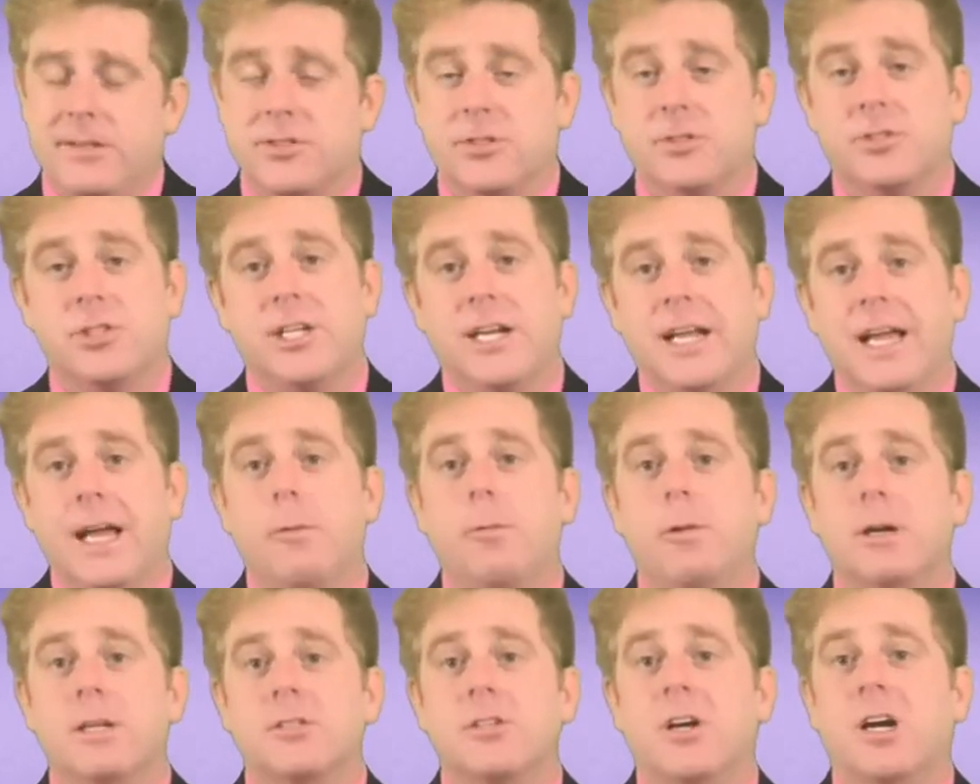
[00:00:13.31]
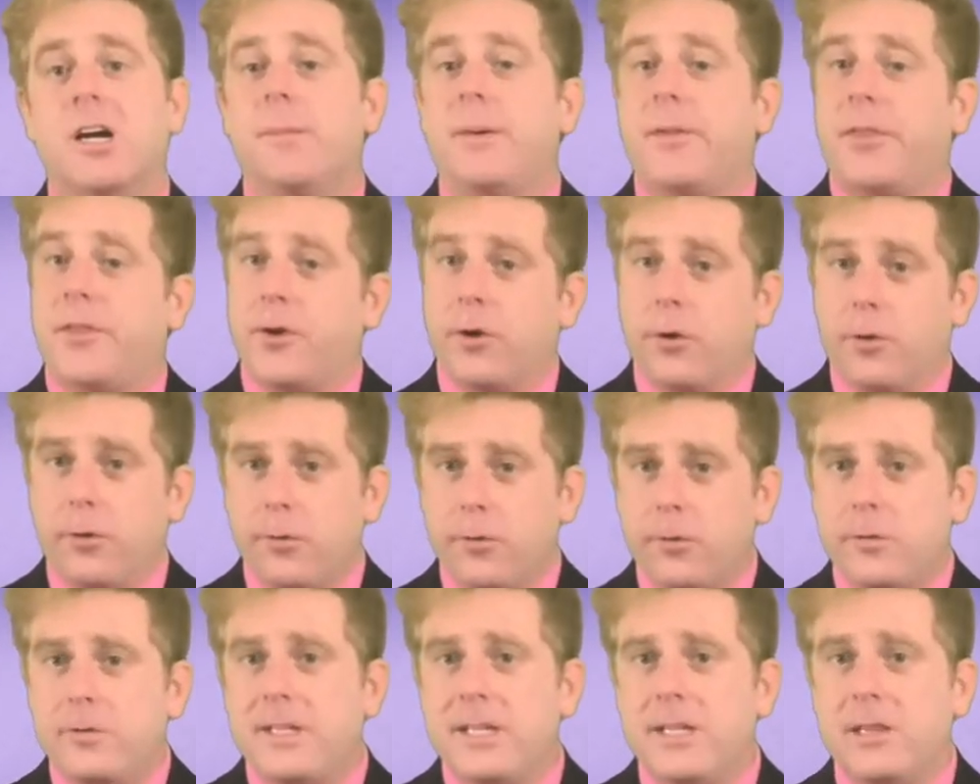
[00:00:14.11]
So today I want to talk about the
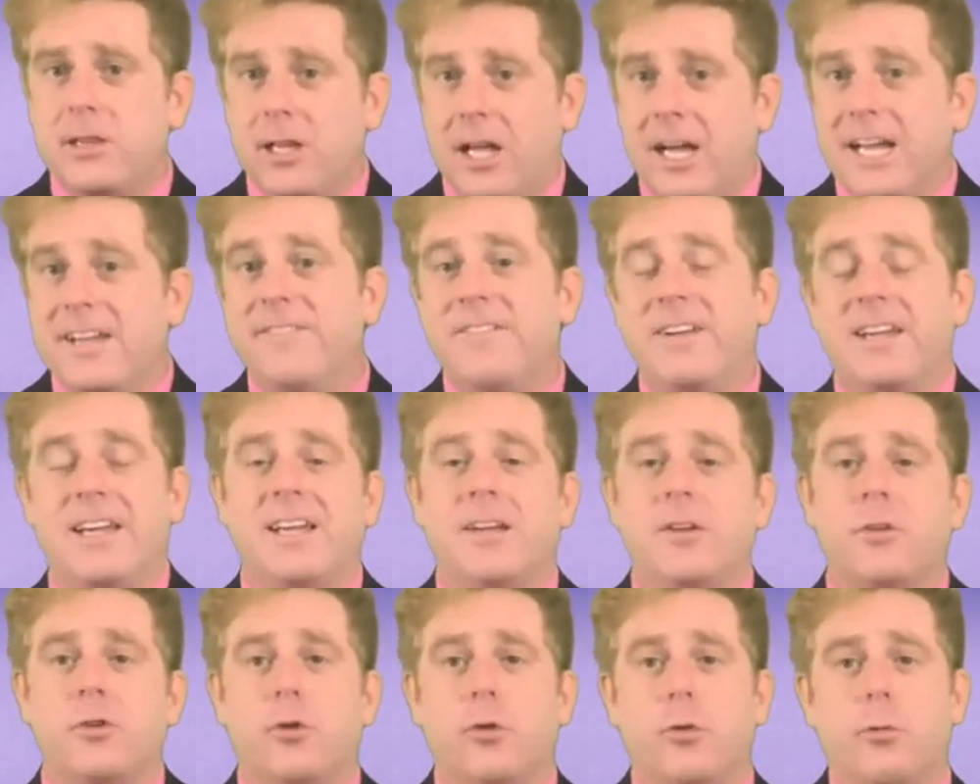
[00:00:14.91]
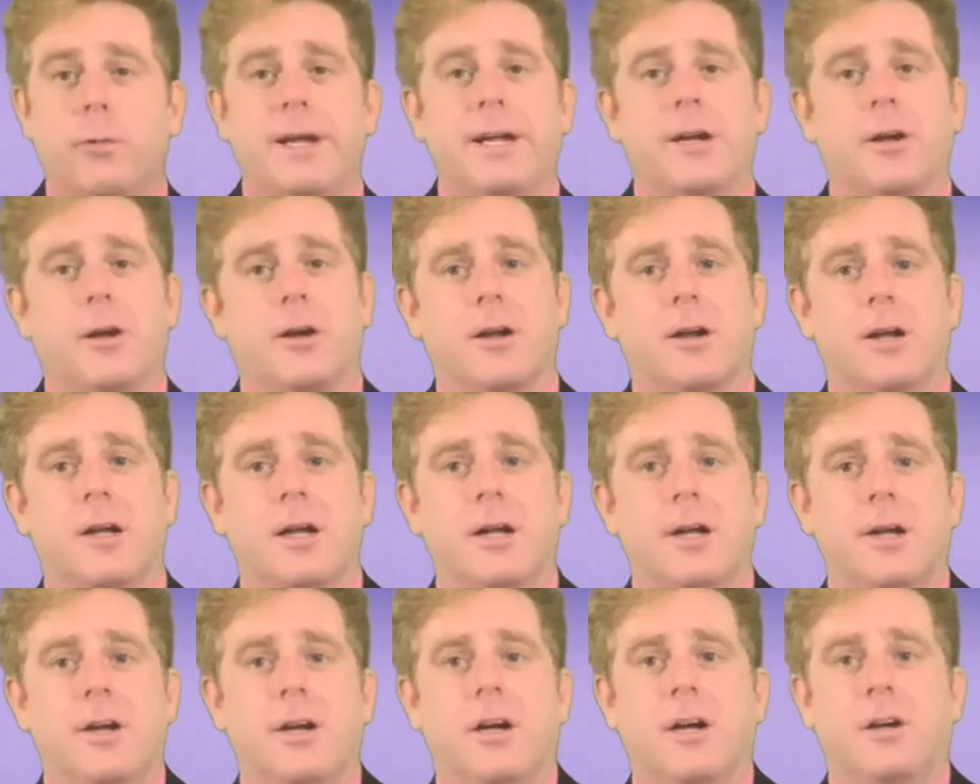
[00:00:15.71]
early life and career
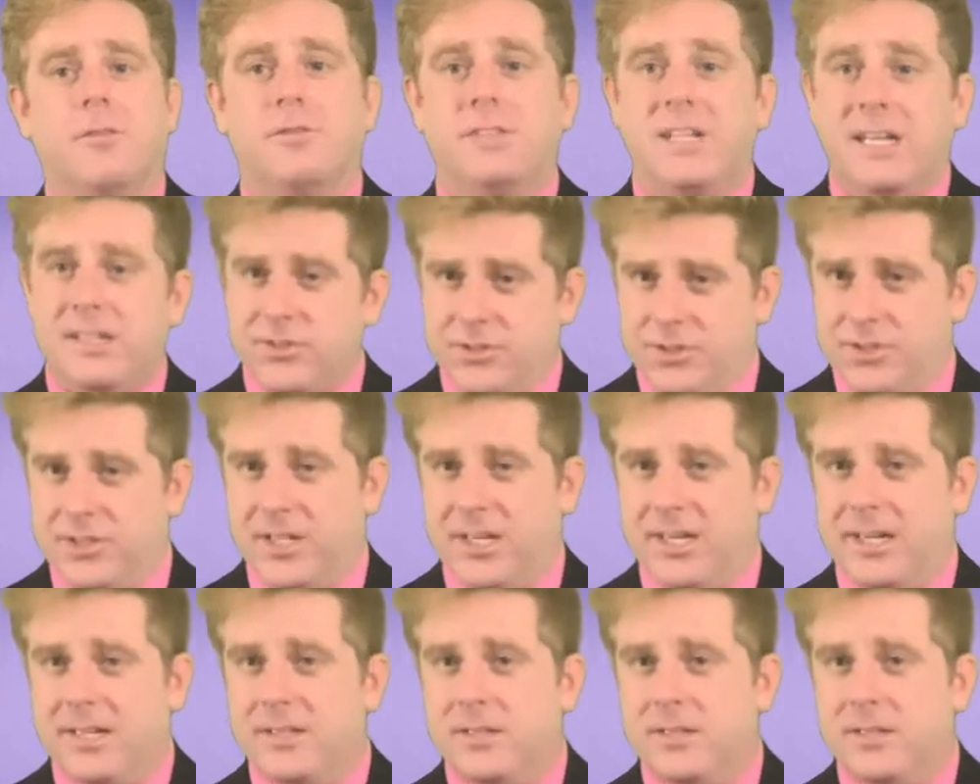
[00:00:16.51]
of Tetsuya